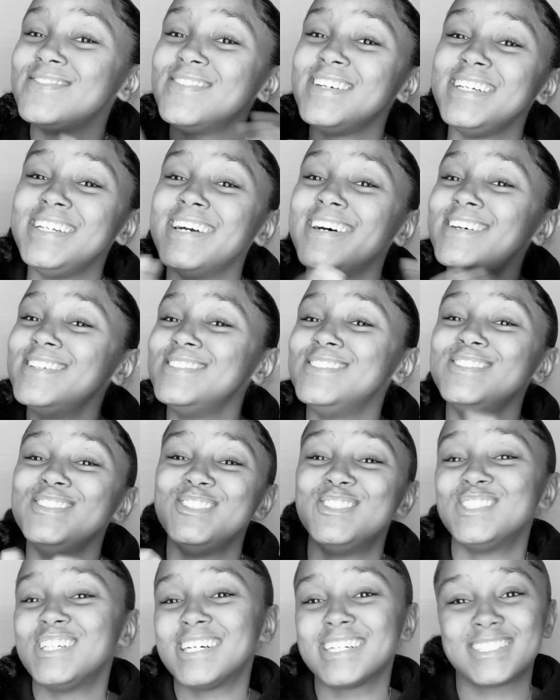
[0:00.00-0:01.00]
We don't do
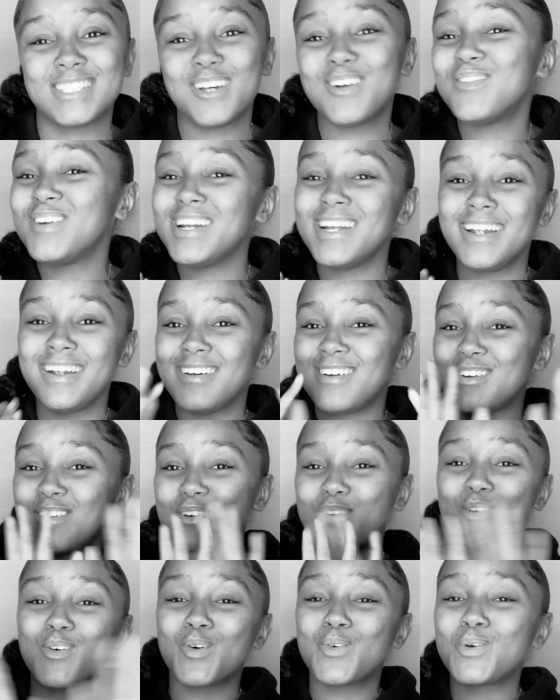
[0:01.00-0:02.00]
drugs over here.
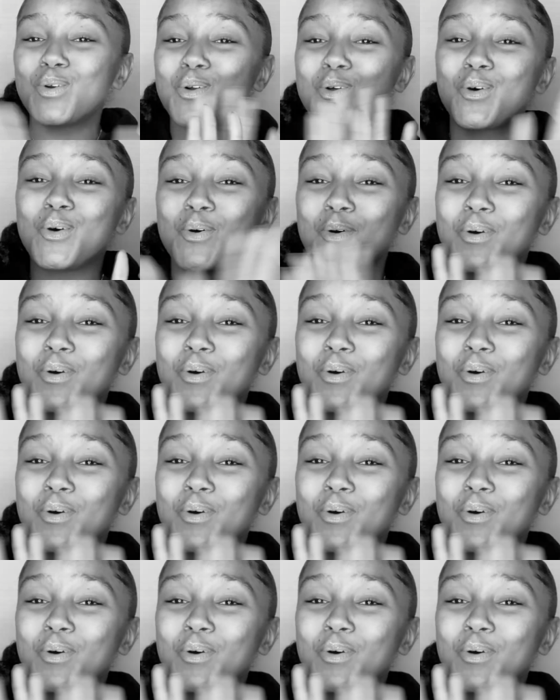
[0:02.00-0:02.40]
No.